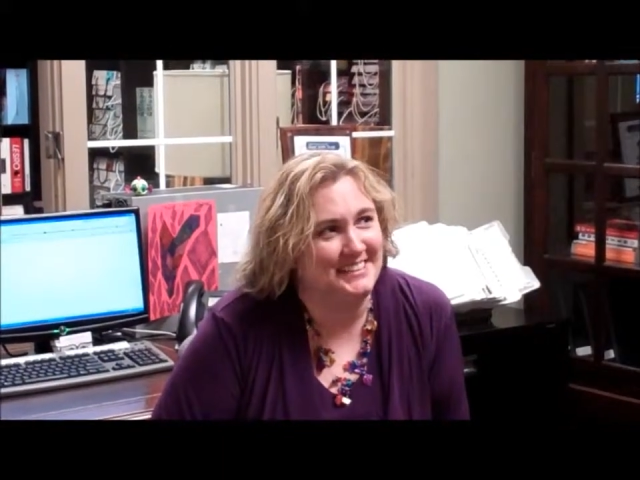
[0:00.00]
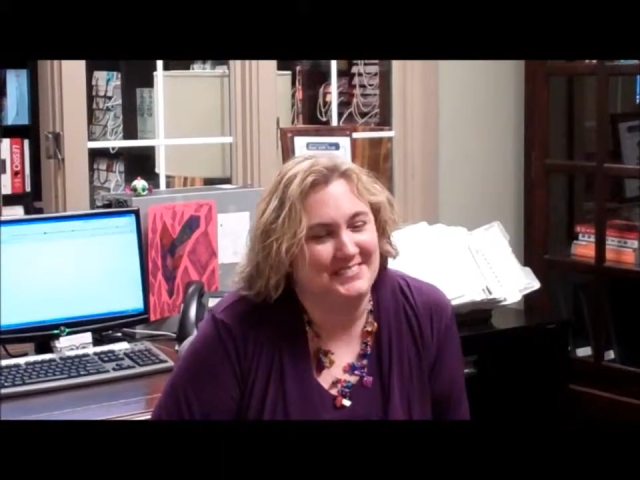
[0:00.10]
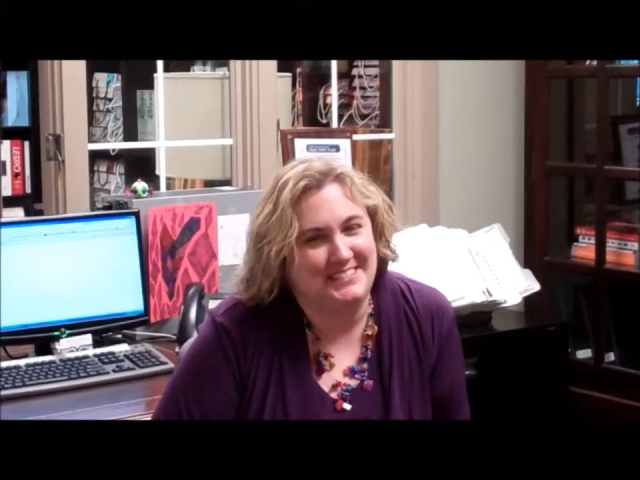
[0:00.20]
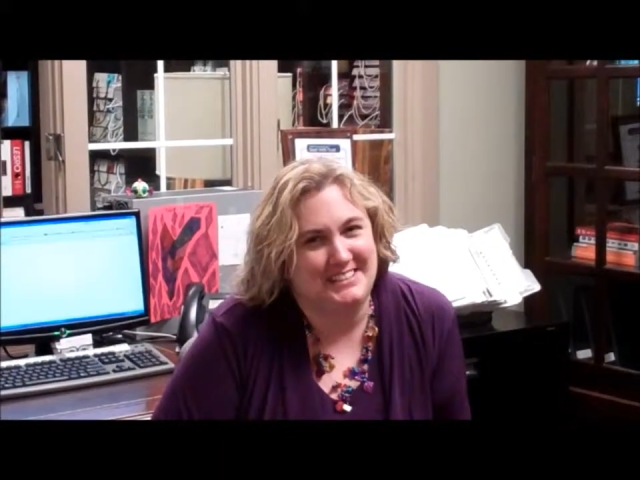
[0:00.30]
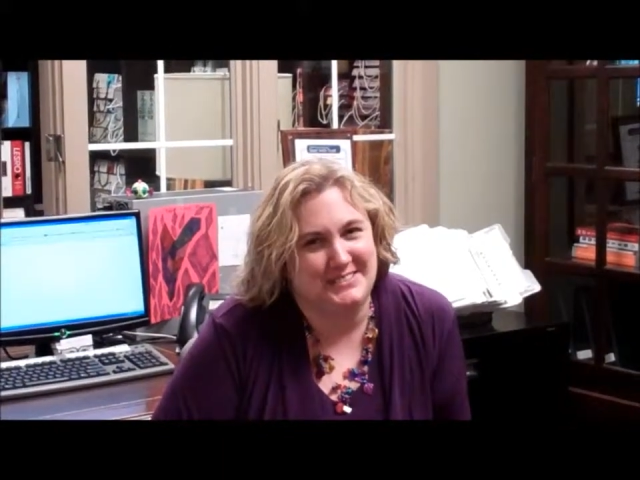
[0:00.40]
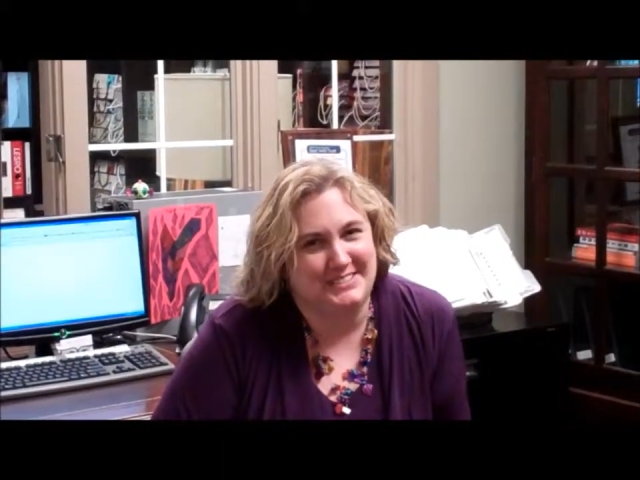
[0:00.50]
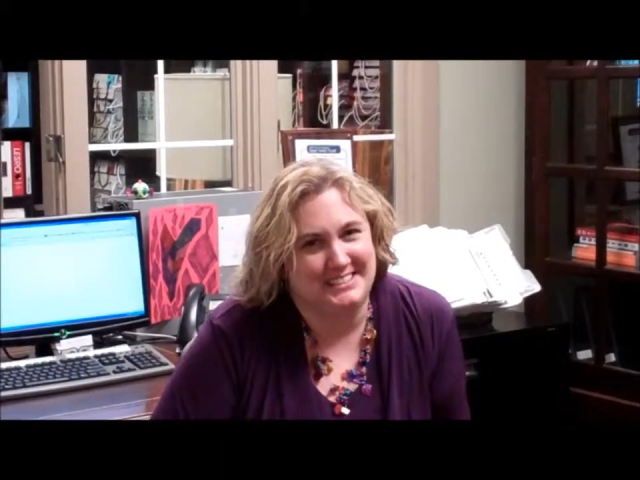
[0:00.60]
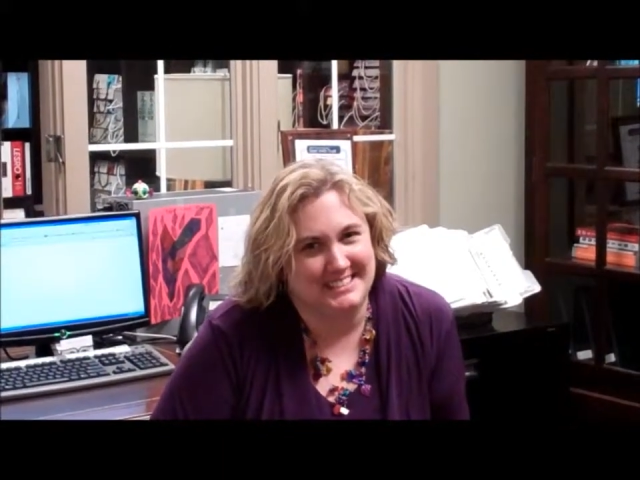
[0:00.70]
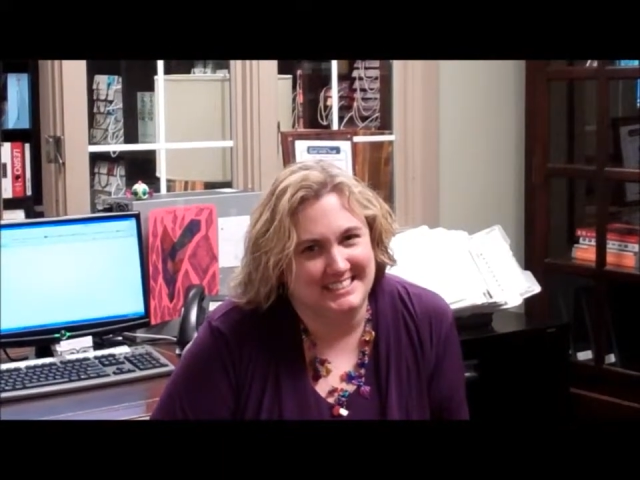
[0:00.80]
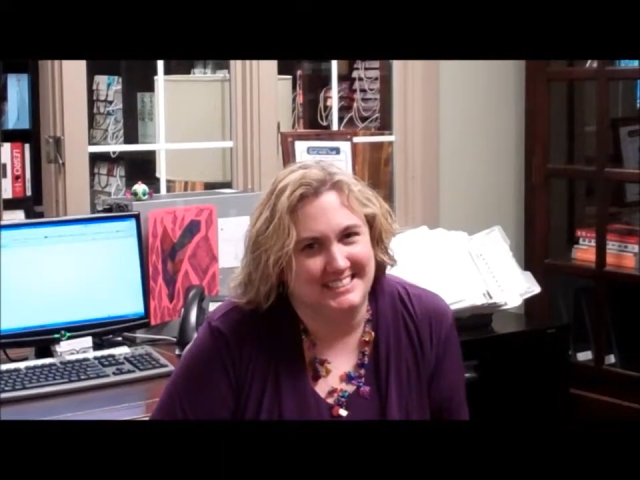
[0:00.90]
everybody's order
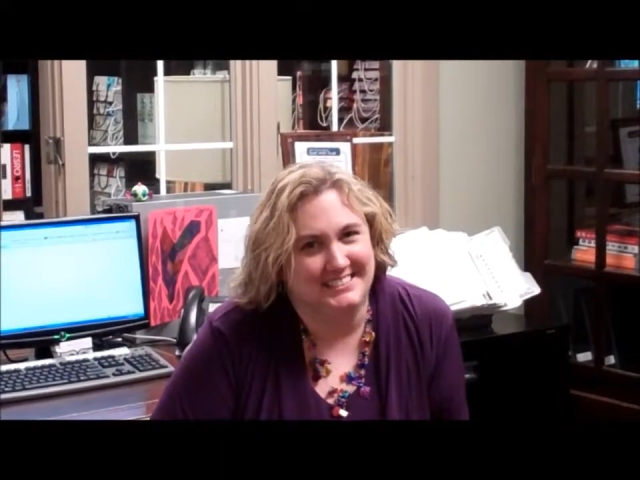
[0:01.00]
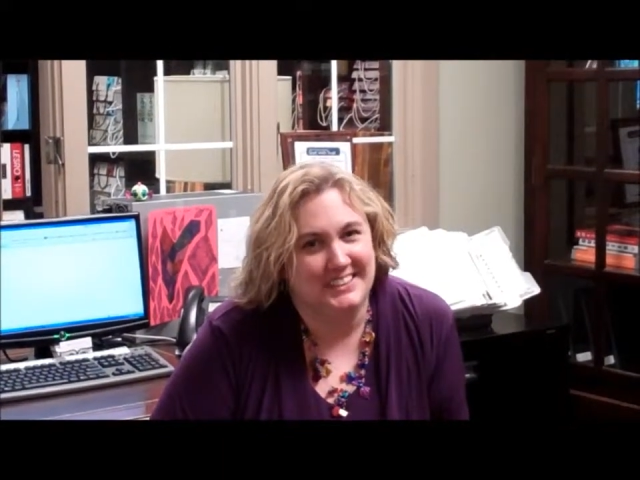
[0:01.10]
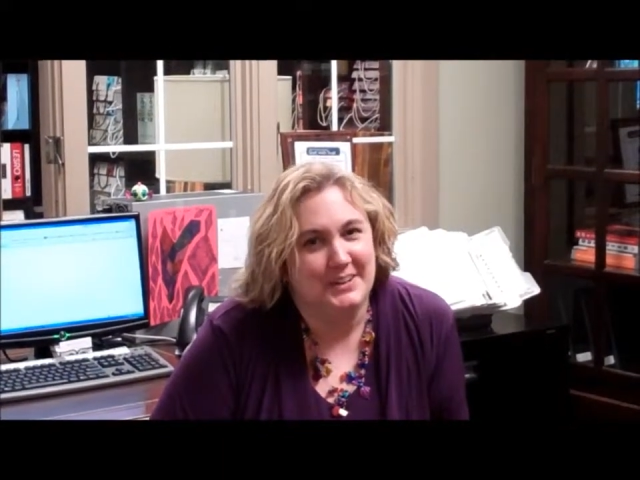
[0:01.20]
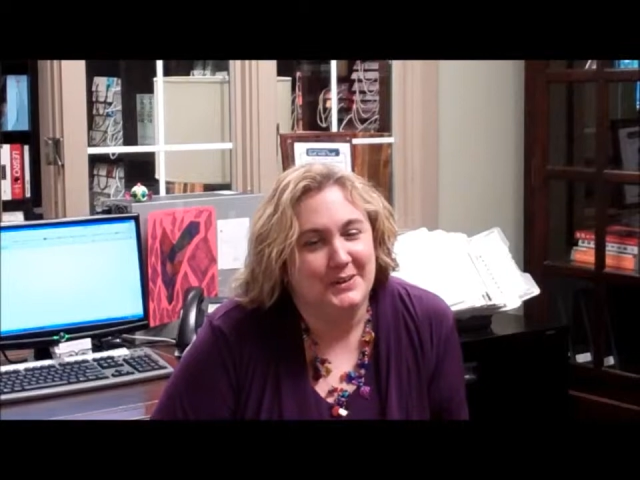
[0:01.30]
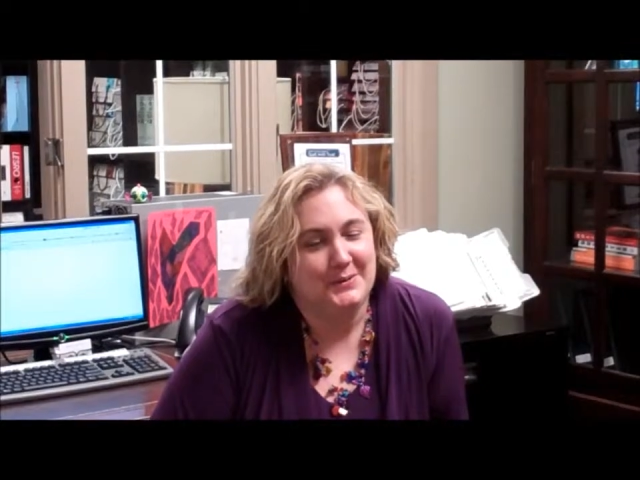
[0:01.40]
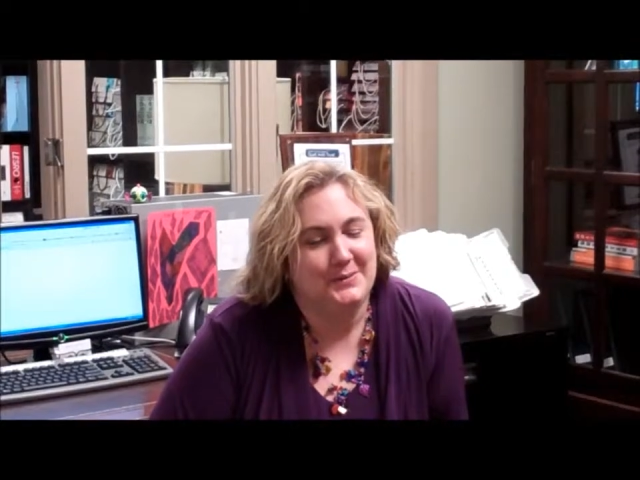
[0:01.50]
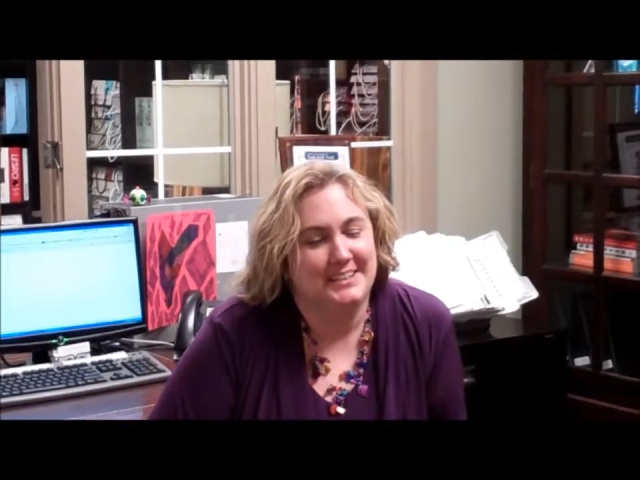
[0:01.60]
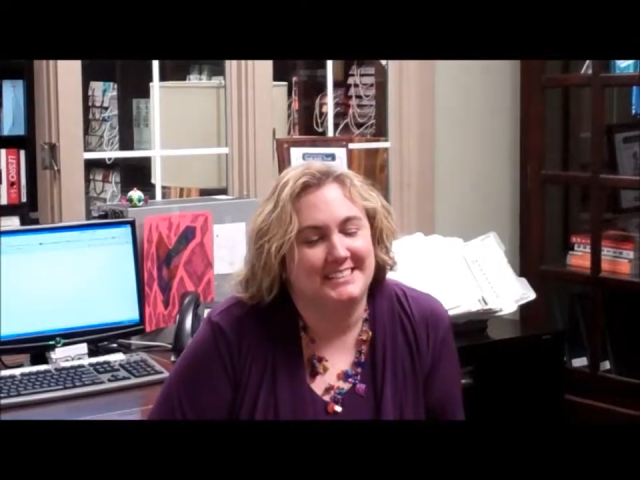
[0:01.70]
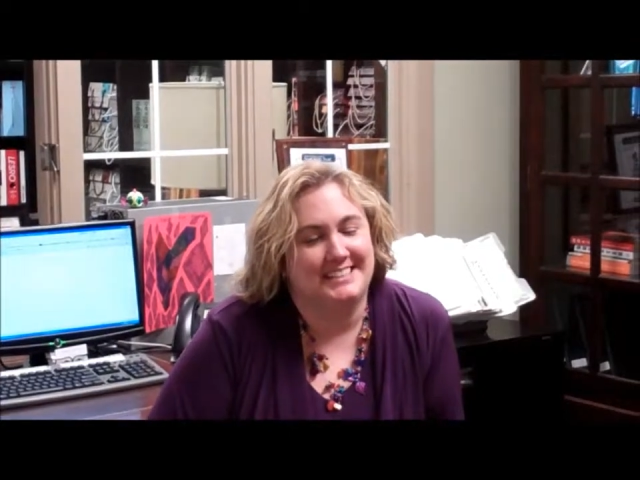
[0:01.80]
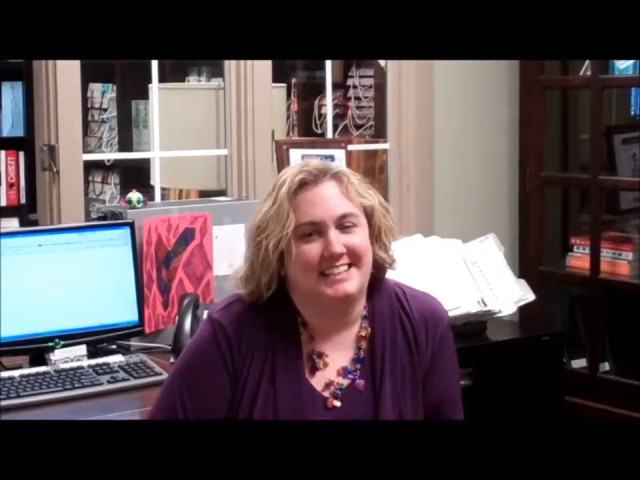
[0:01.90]
and see where
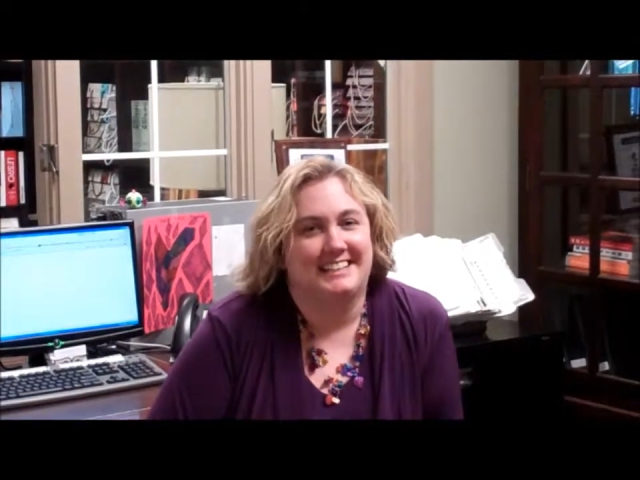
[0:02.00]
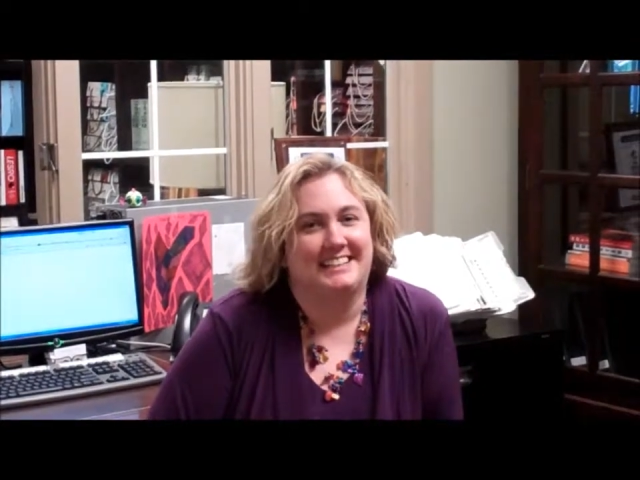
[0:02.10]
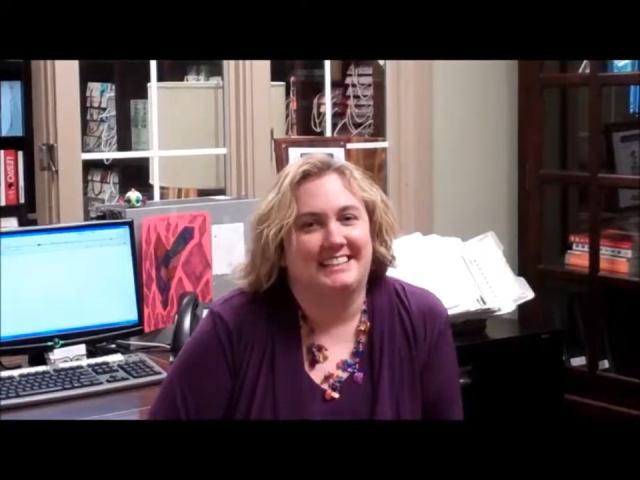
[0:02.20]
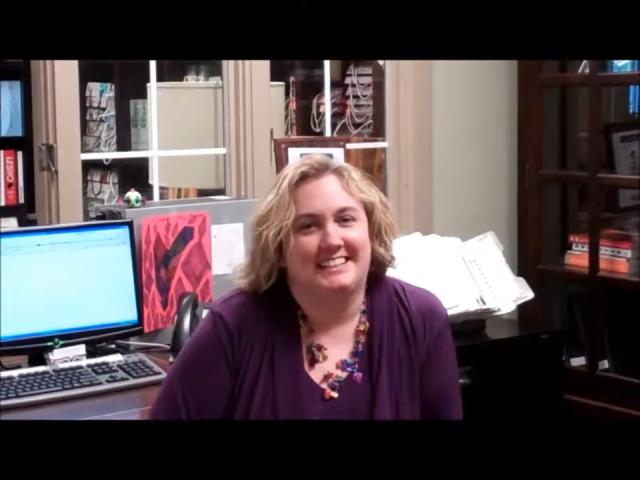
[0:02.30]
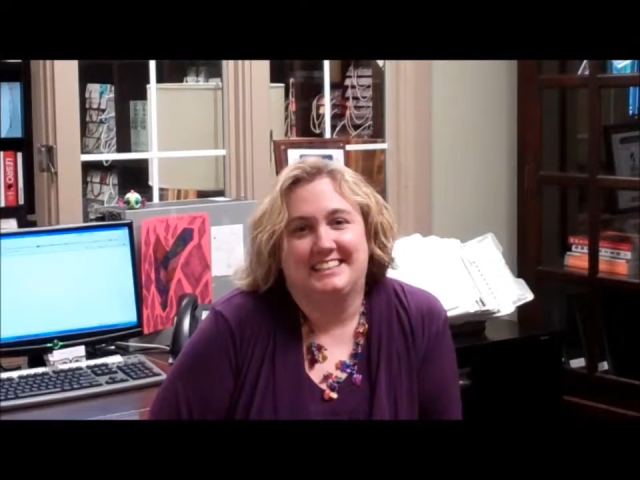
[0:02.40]
it's standing,